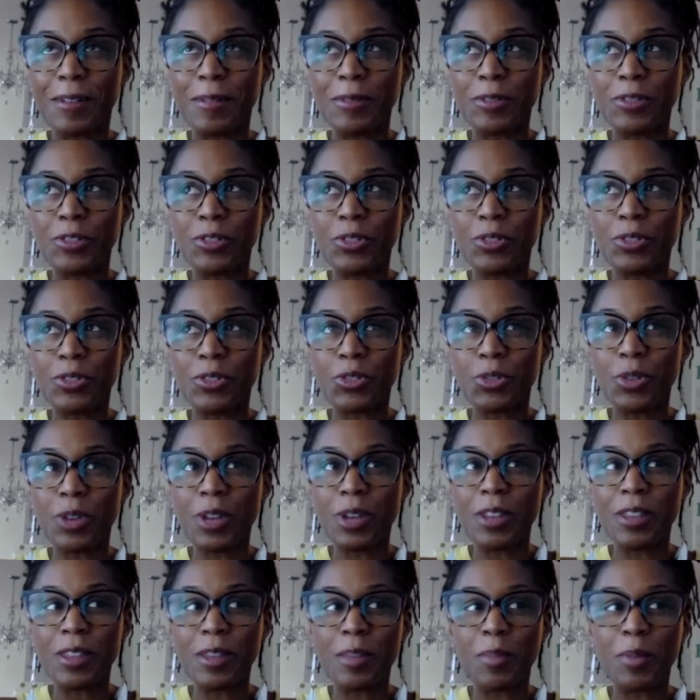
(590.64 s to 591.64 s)

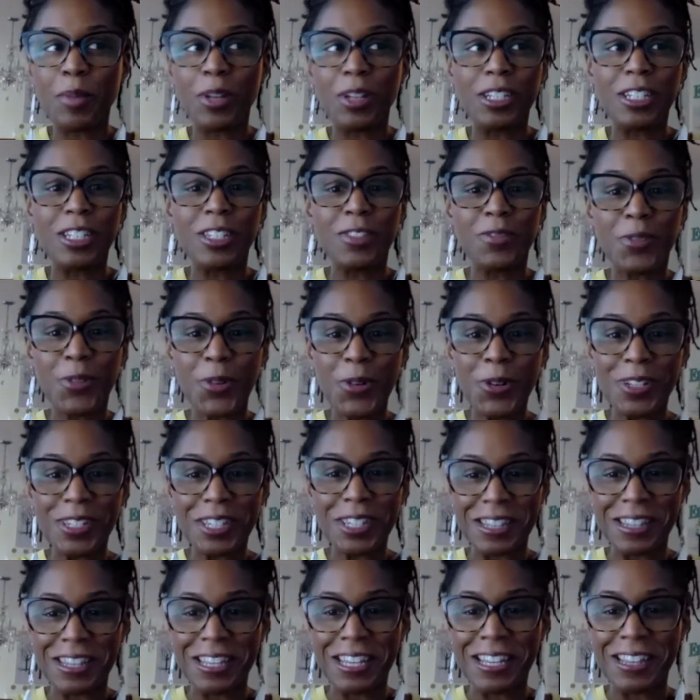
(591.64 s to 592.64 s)
join the police force
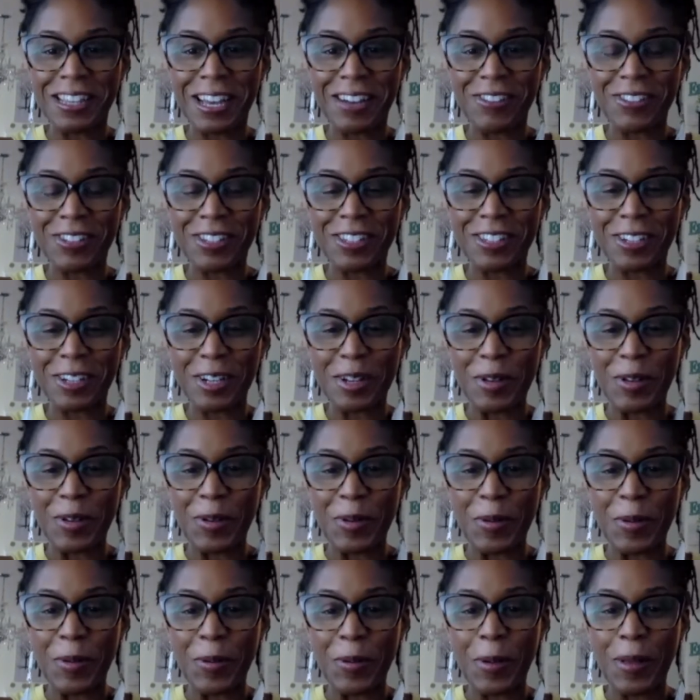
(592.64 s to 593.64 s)
and think that was
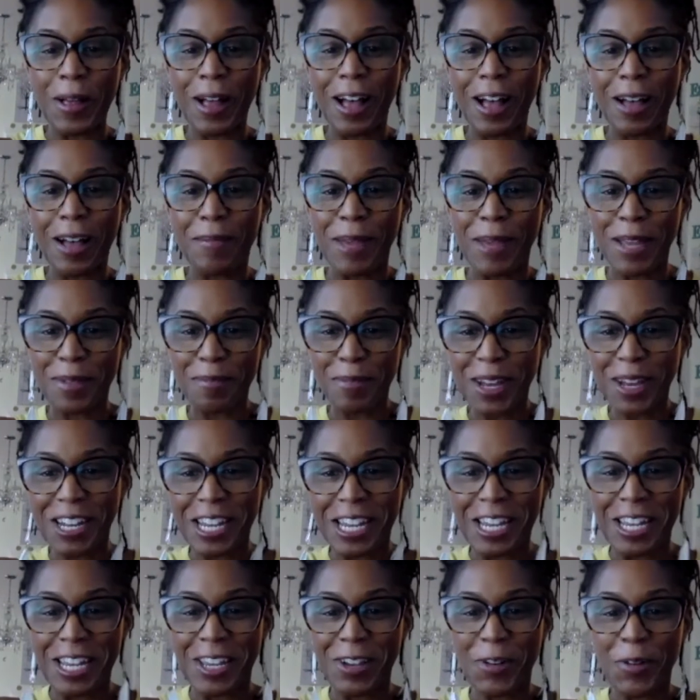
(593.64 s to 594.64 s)
gonna make
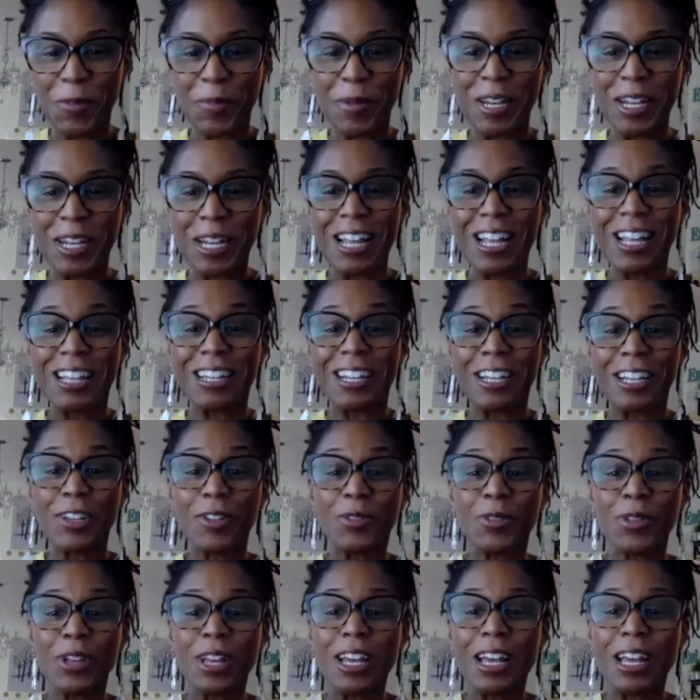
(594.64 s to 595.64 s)
money, or being like
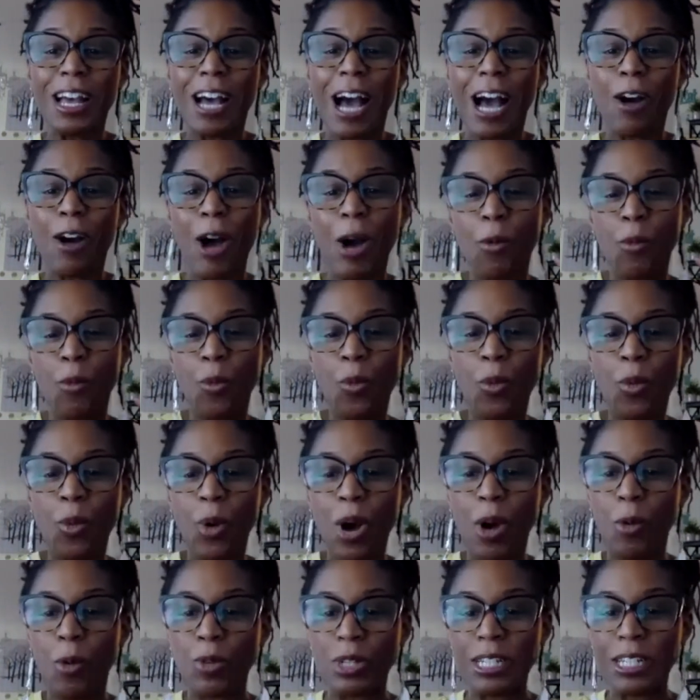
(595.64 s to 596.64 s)

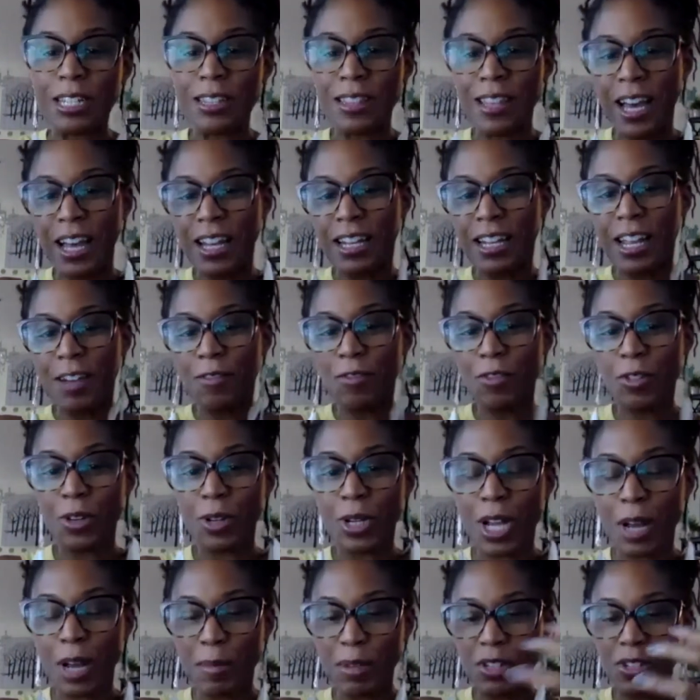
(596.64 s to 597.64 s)
did that never
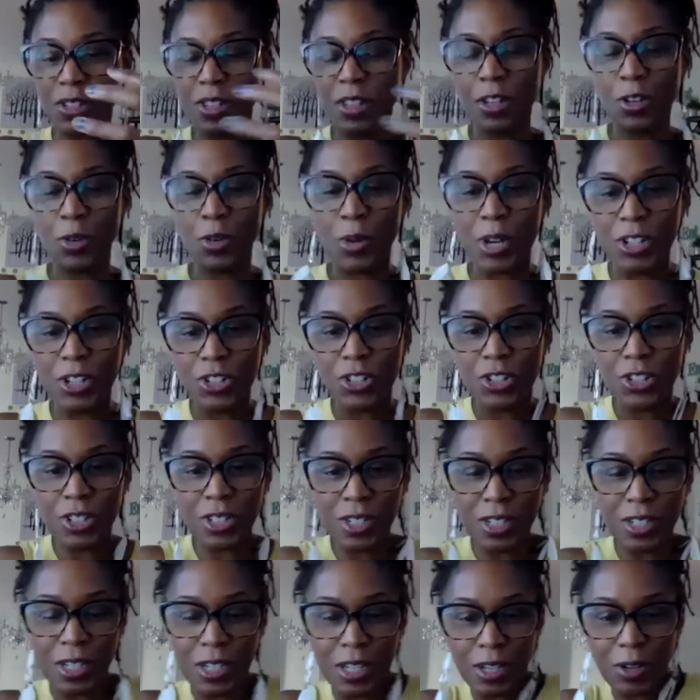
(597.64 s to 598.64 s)
come into the
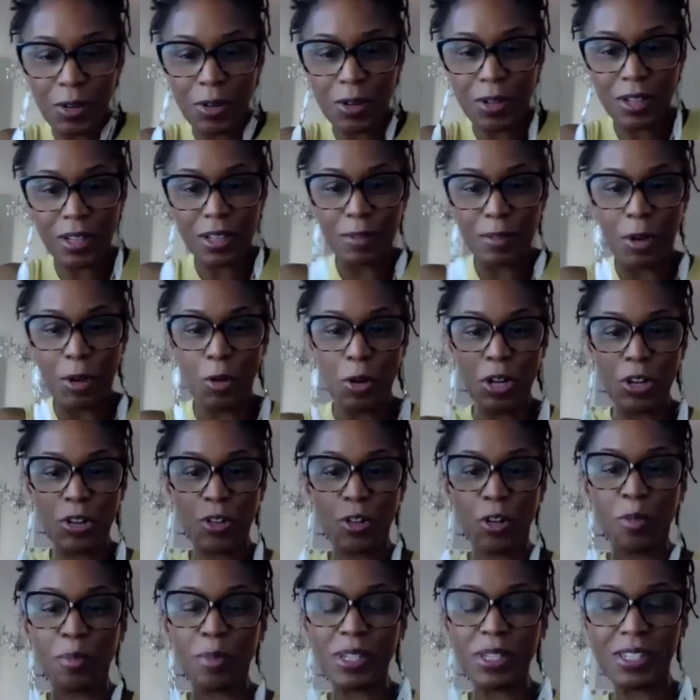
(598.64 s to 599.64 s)
equation? Owning
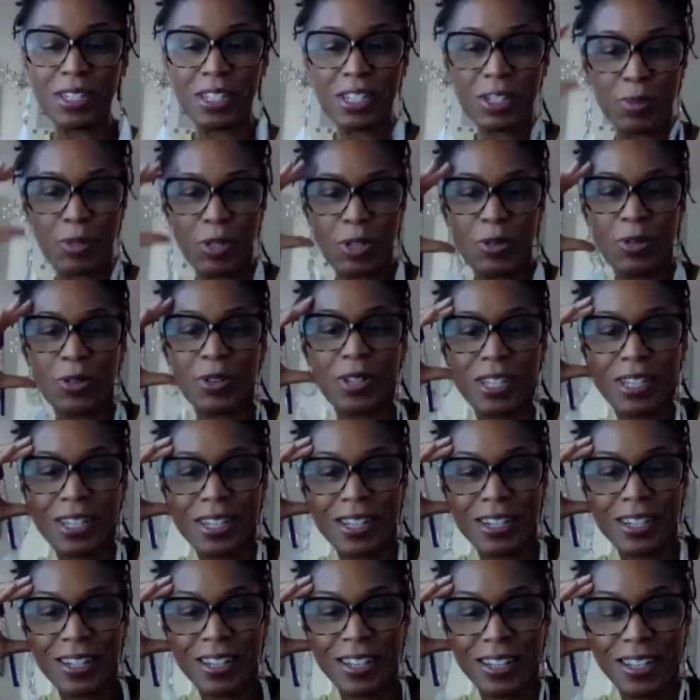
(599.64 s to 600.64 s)
your own business when you were a
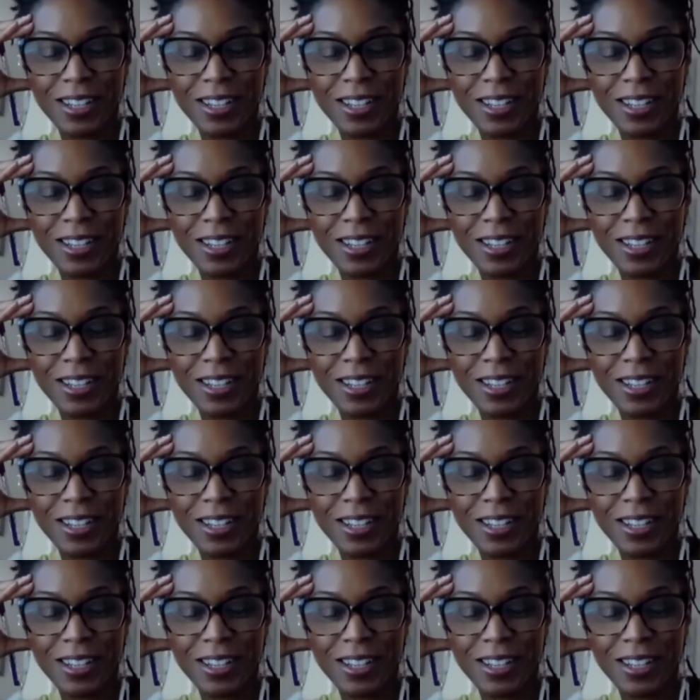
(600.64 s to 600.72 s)
kid?